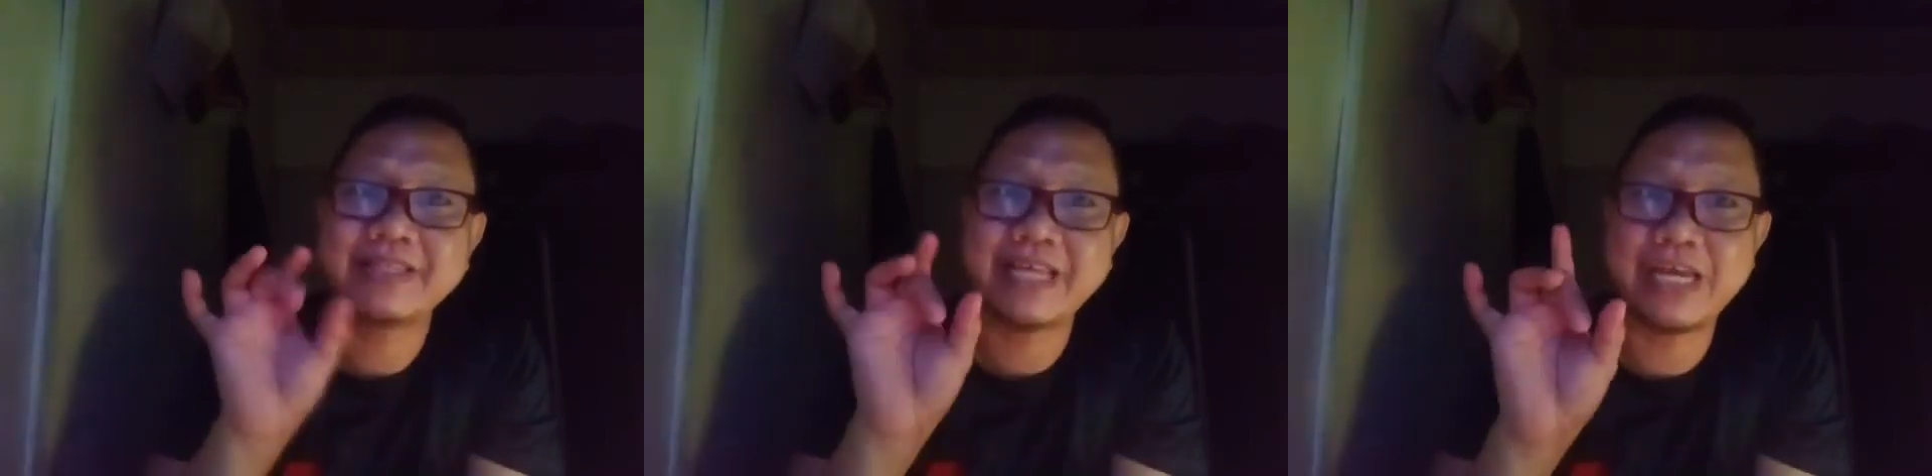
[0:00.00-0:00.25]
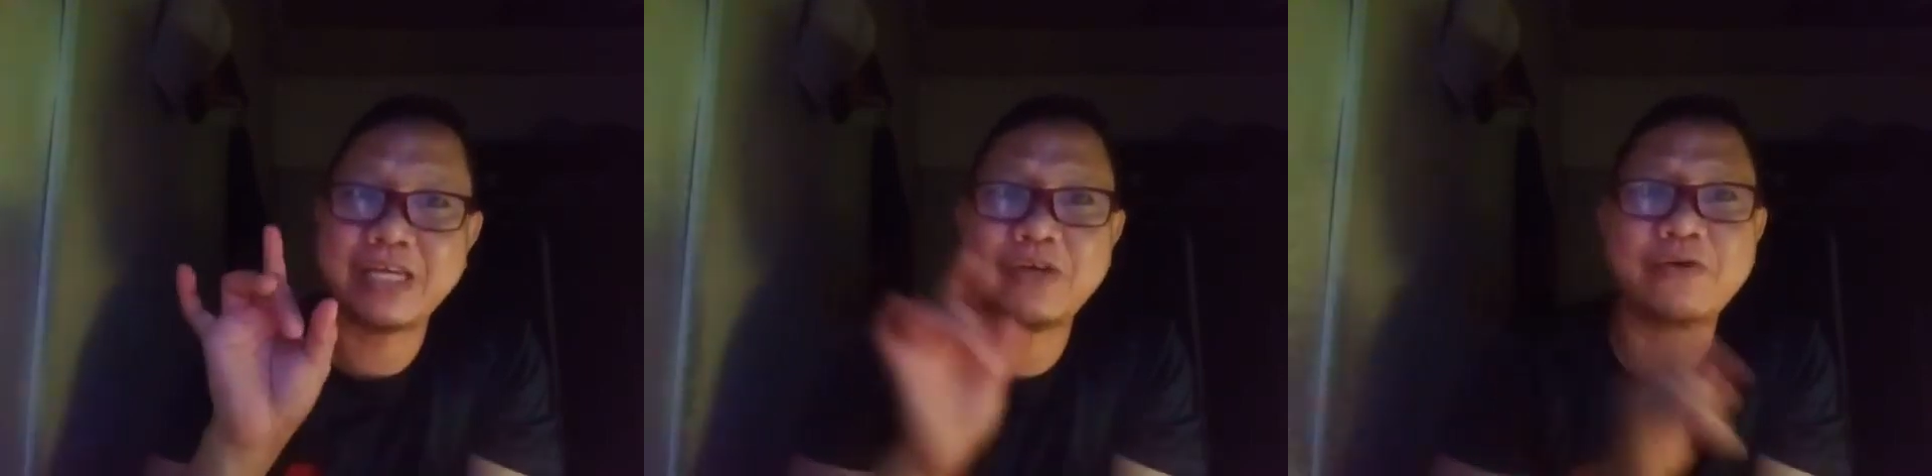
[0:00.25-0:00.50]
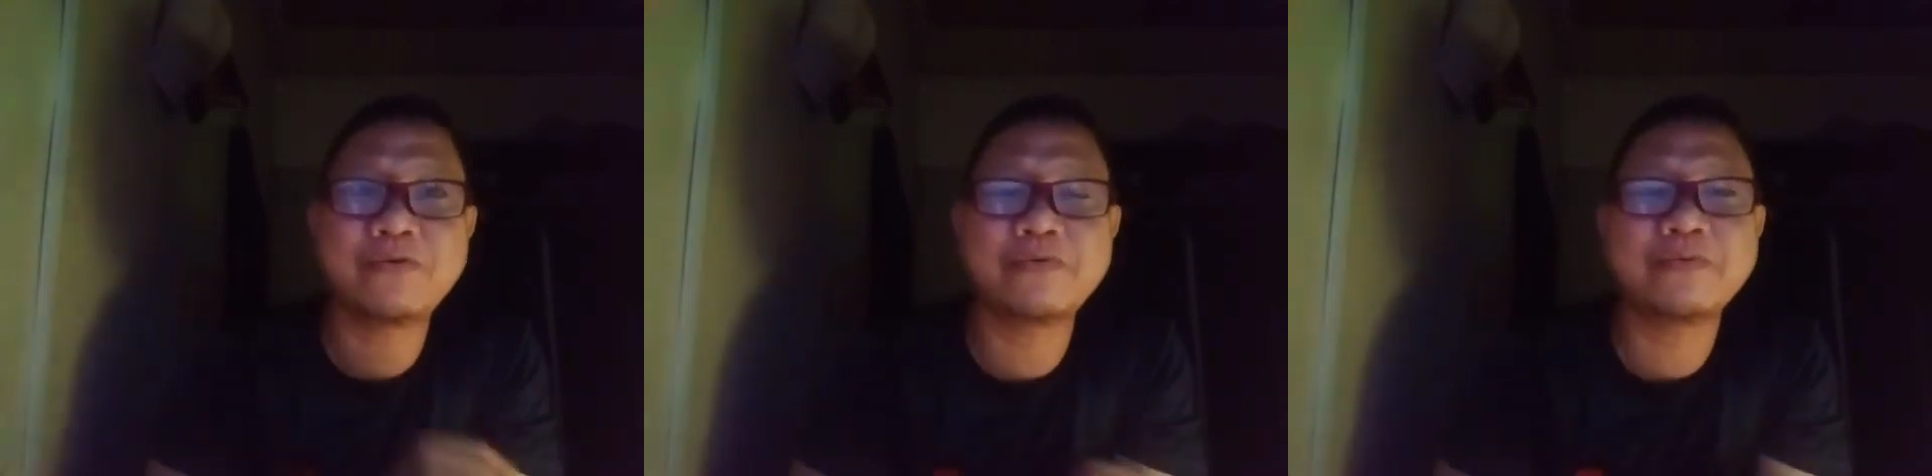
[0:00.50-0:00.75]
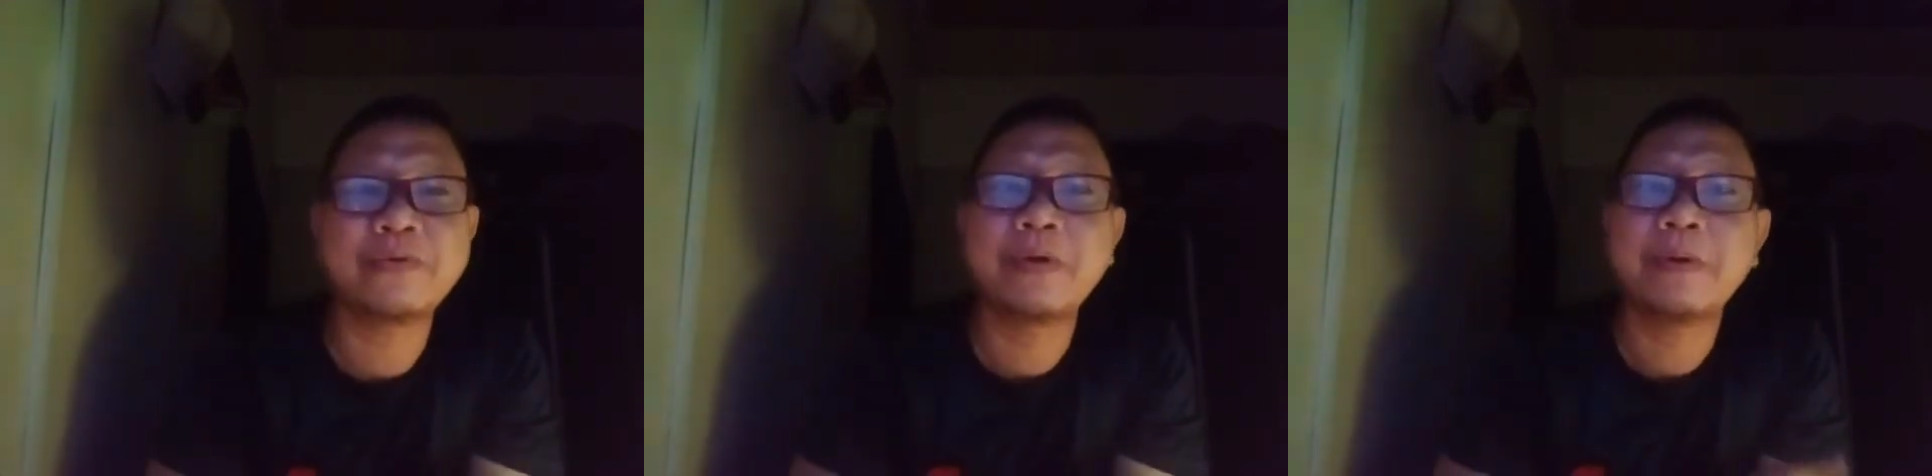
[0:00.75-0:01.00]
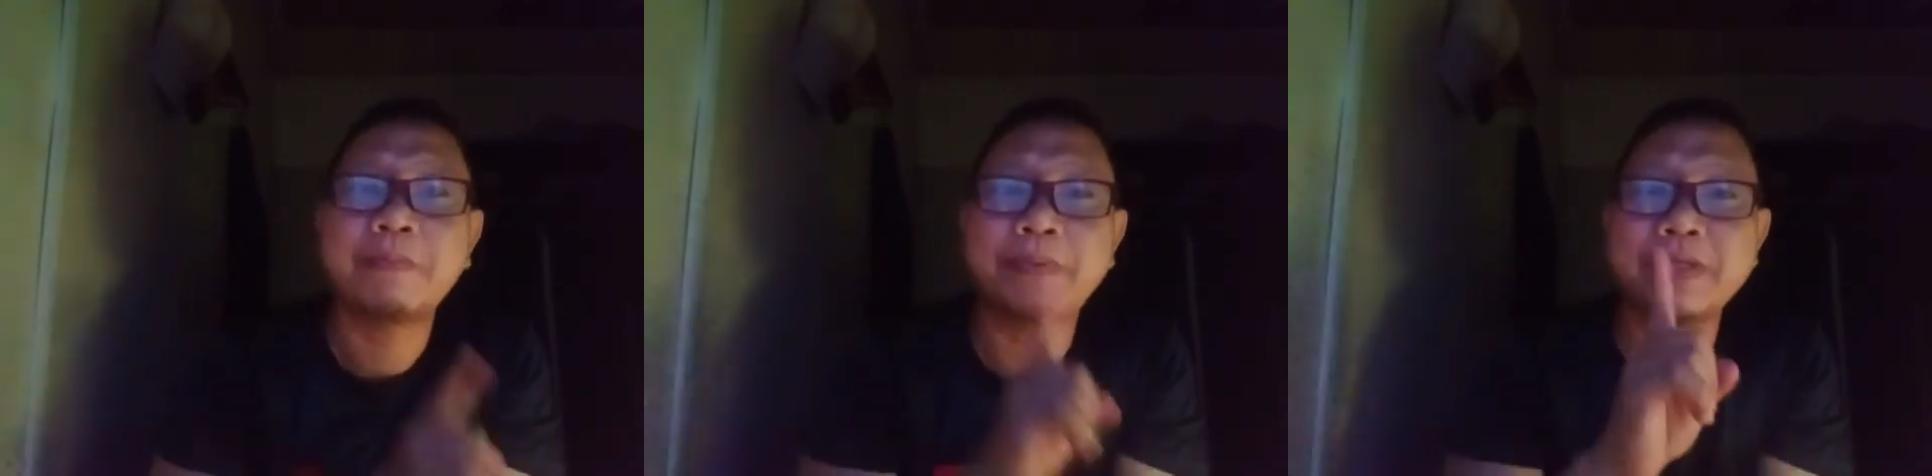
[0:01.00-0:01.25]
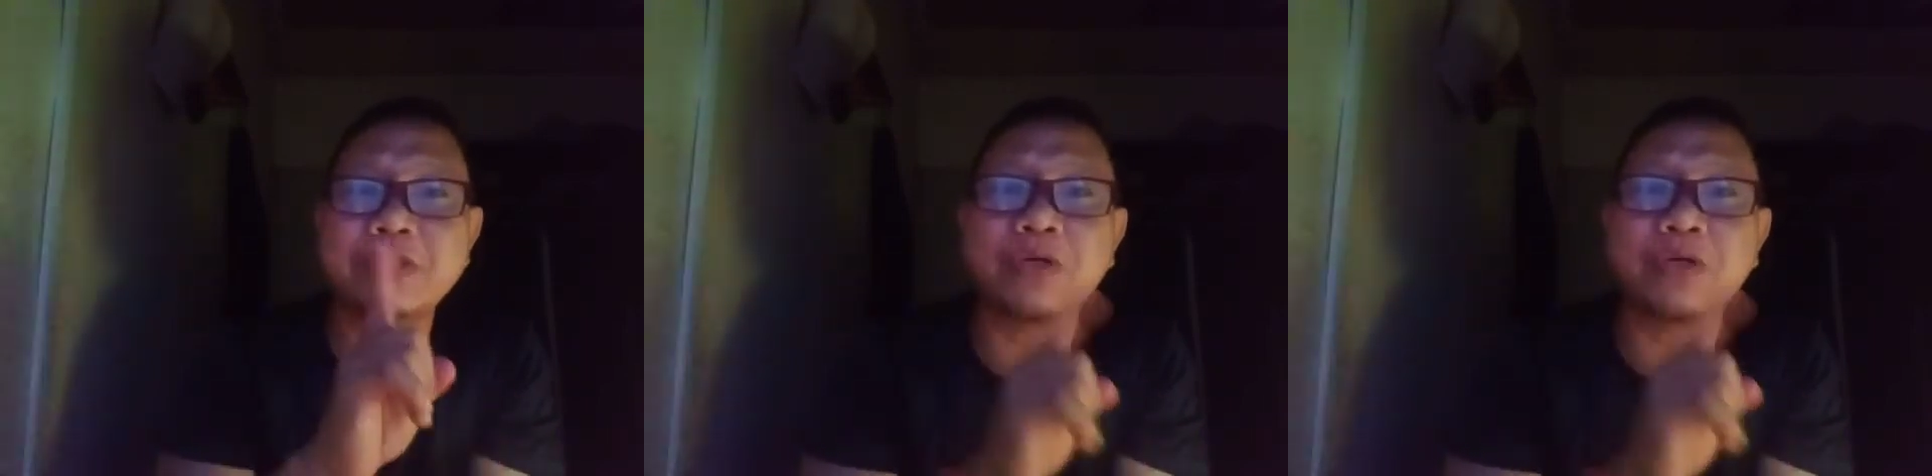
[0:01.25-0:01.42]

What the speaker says: Thank you. Please